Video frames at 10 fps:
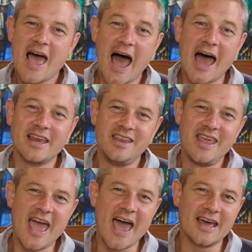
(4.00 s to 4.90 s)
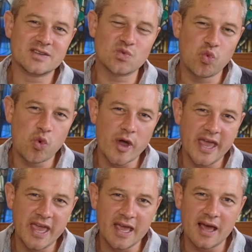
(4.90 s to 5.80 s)
and yet
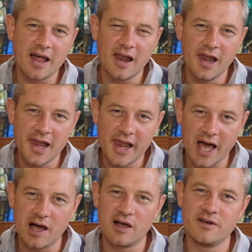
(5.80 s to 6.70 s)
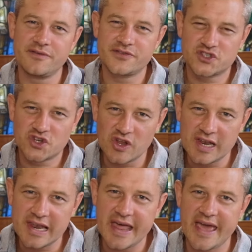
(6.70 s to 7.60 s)
we love to
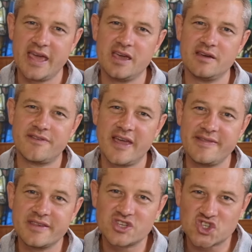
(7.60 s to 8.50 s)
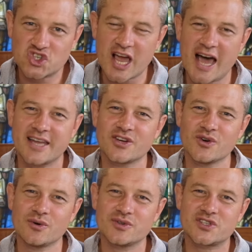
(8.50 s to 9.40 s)
live in the
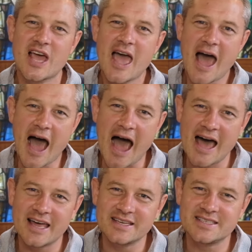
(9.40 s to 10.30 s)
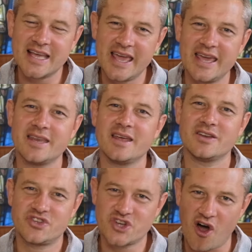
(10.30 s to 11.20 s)
shadows and
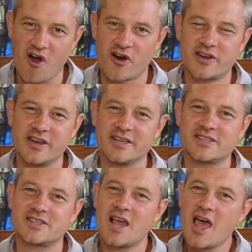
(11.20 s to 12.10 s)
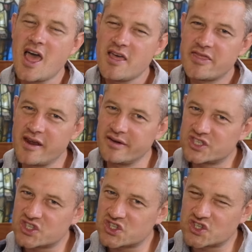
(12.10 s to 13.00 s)
in darkness. There is
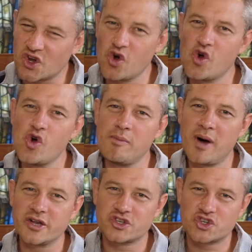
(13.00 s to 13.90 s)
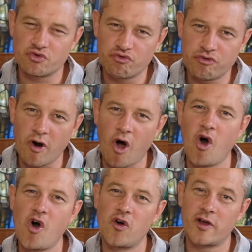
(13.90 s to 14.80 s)
so much
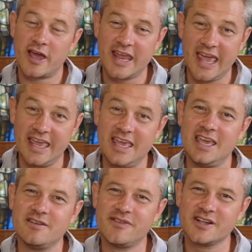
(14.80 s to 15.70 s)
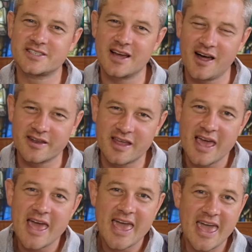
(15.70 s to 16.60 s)
wrong and evil done
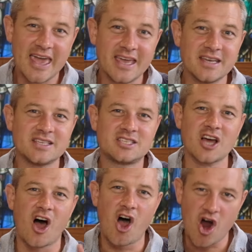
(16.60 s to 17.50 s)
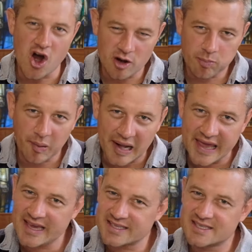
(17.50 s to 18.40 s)
in dark
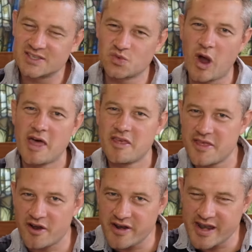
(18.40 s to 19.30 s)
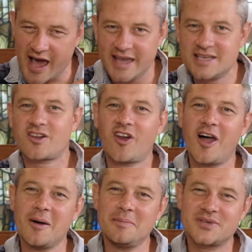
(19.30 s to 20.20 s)
places, whether they're
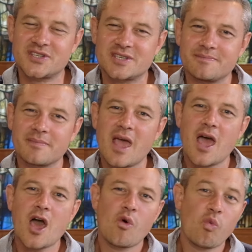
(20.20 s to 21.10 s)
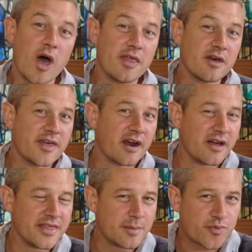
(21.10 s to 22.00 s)
nightclubs, whether they're
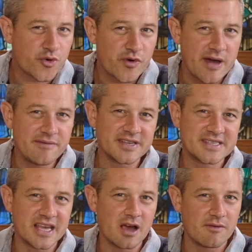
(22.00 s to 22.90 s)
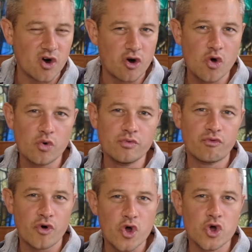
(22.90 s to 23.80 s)
in the privacy of our own
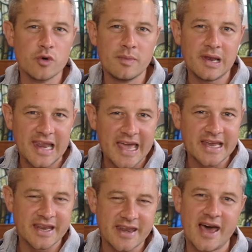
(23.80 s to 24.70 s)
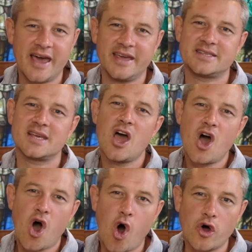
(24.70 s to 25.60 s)
room late at night
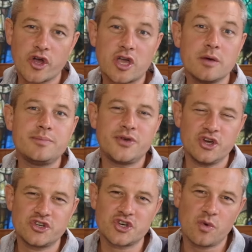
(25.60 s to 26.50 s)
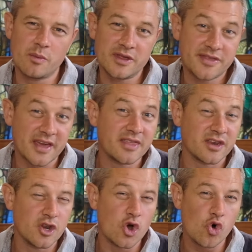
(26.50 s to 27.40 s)
on a computer when we think that
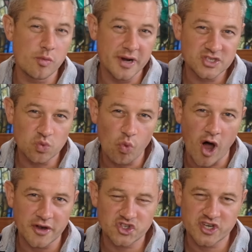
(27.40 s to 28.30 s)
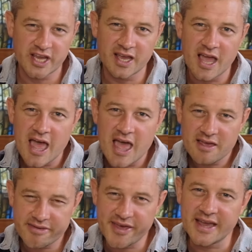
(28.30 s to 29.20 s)
nobody's watching,
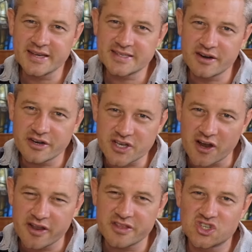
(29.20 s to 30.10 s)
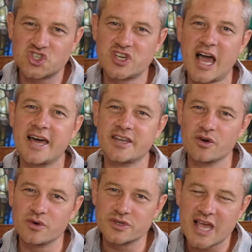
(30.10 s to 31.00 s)
things that are done in the
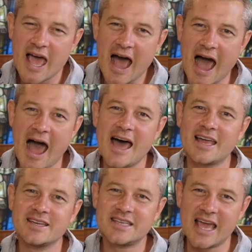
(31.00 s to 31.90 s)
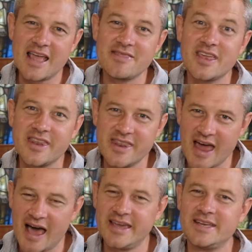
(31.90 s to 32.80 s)
shadows and in the
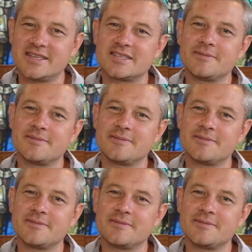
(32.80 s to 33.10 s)
night.